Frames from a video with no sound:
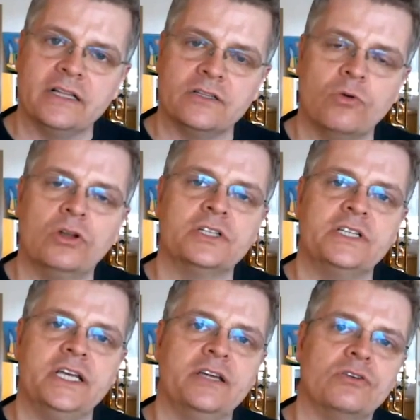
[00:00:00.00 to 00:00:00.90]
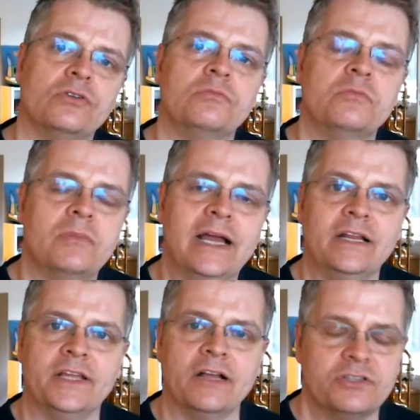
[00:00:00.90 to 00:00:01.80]
the quality or
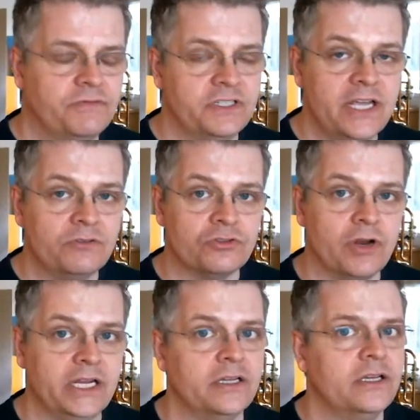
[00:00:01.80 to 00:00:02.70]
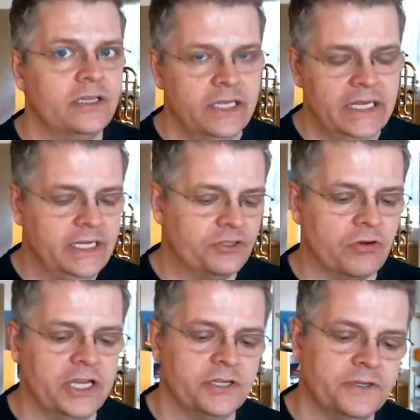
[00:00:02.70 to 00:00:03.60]
anything else. And if it sounds great, it is
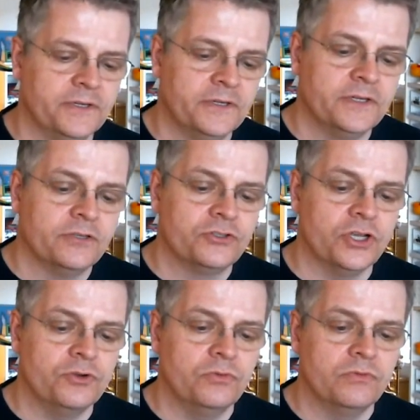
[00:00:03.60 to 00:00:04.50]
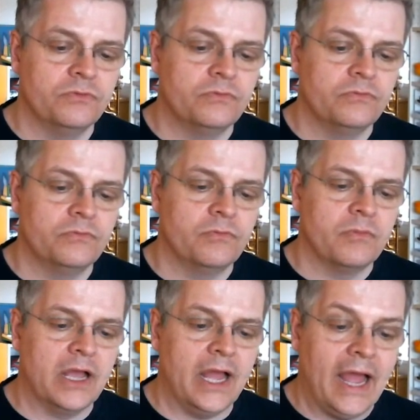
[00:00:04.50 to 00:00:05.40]
great. So
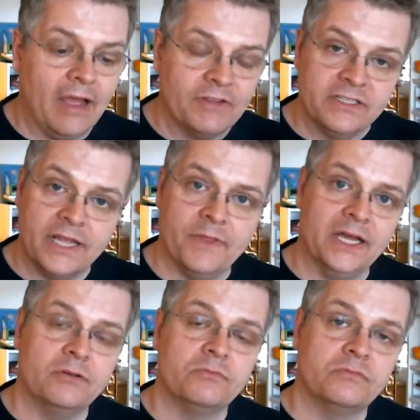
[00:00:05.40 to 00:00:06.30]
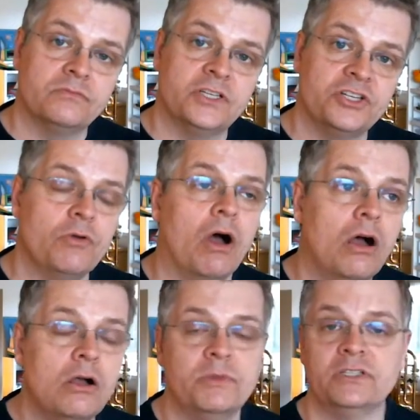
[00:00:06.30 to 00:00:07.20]
having said that, there's no
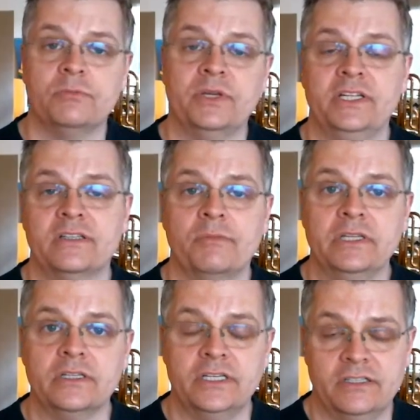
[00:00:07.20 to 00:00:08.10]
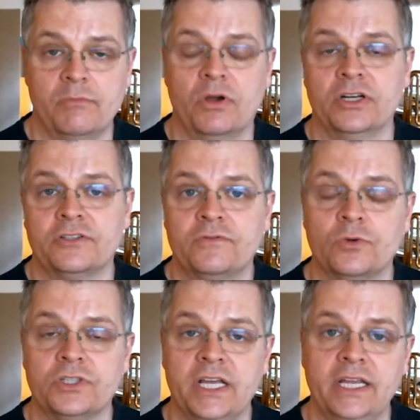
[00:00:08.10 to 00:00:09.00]
harm in submitting something that is at
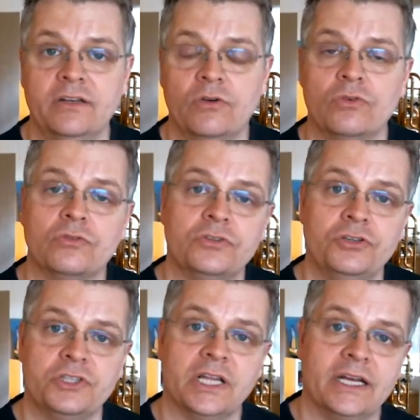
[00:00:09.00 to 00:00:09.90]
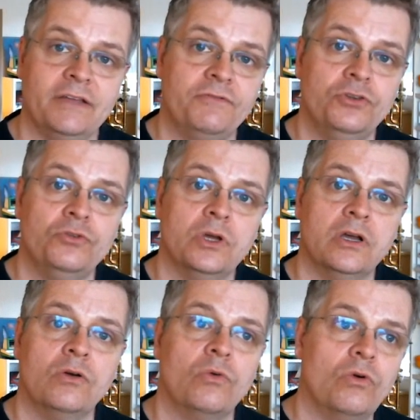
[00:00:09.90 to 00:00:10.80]
-14 or using that if you
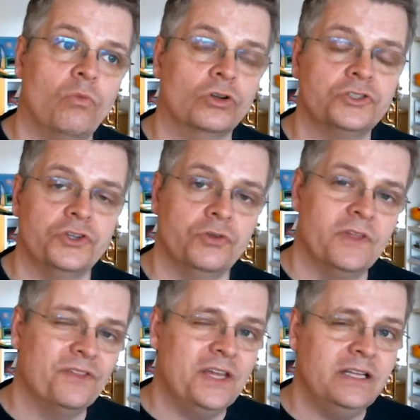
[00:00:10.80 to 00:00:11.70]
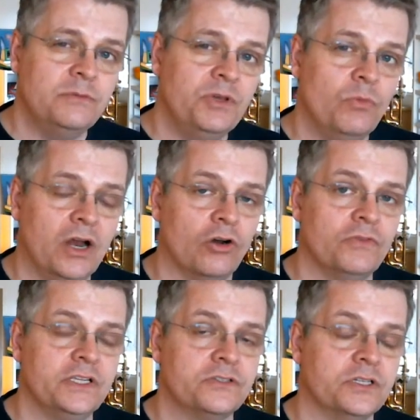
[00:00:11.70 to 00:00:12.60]
want to. The thing to be aware of
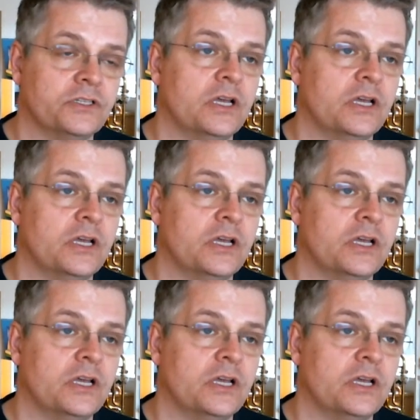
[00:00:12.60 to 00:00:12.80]
is that